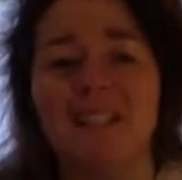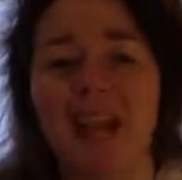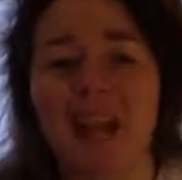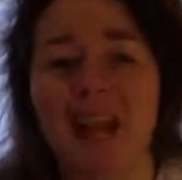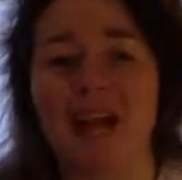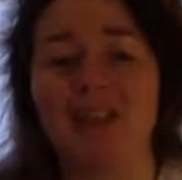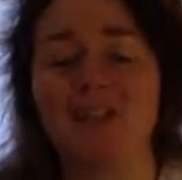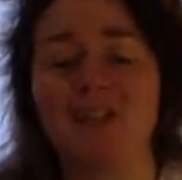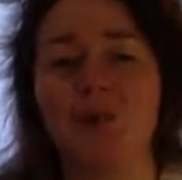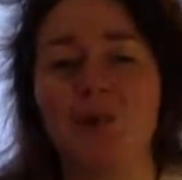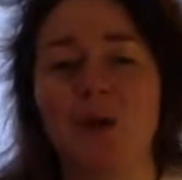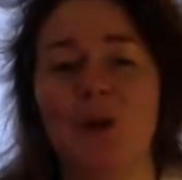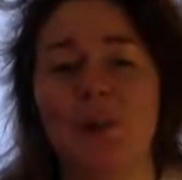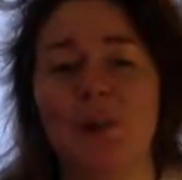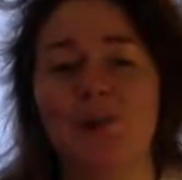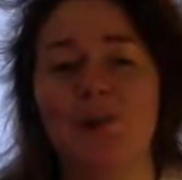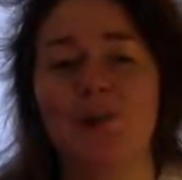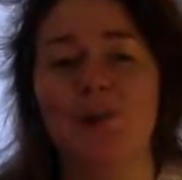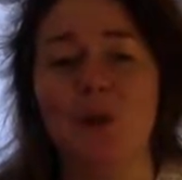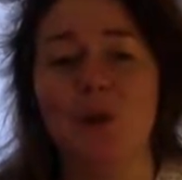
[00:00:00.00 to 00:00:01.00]
test
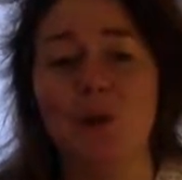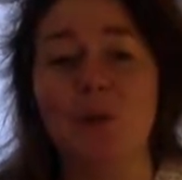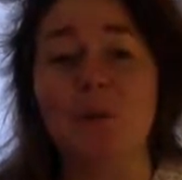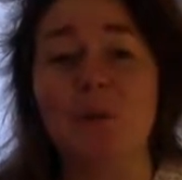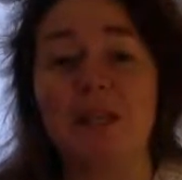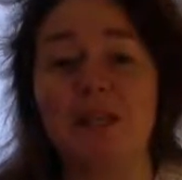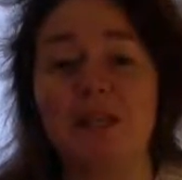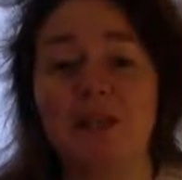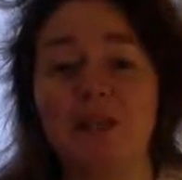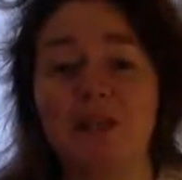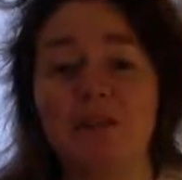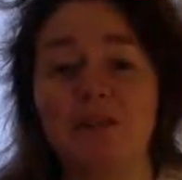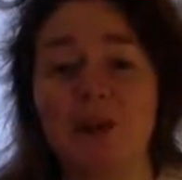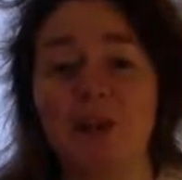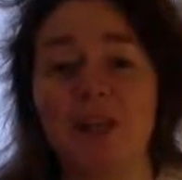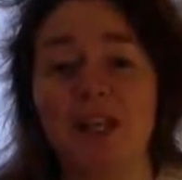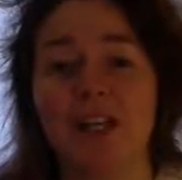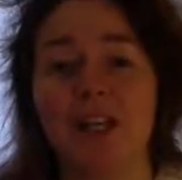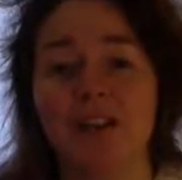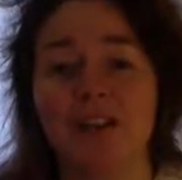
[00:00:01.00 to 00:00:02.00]
whether a new belief is
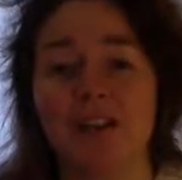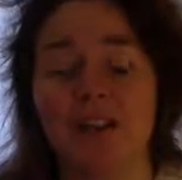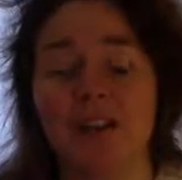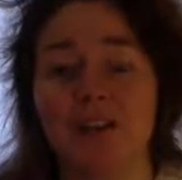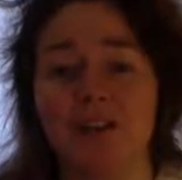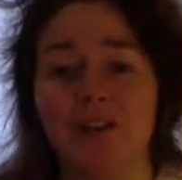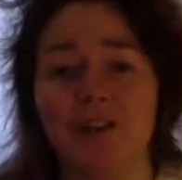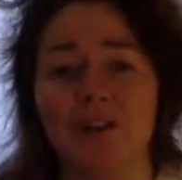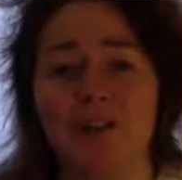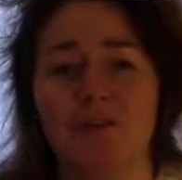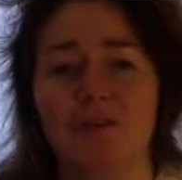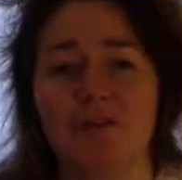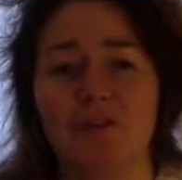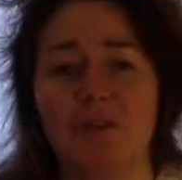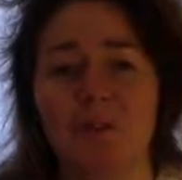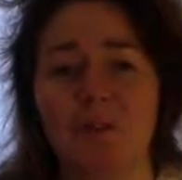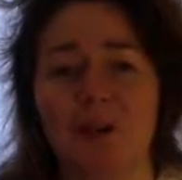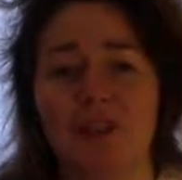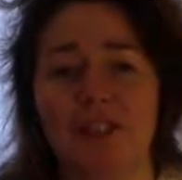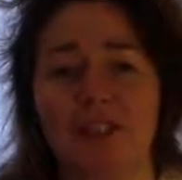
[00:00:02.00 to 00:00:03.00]
running in the hard drive of
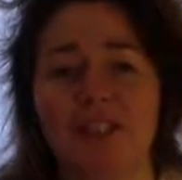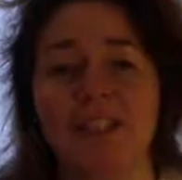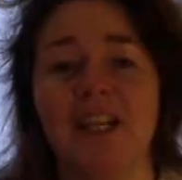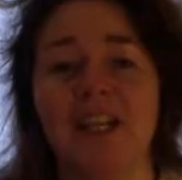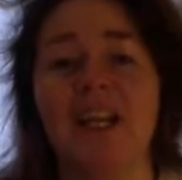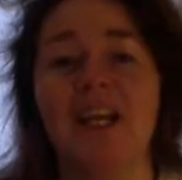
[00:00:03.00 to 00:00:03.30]
your mind.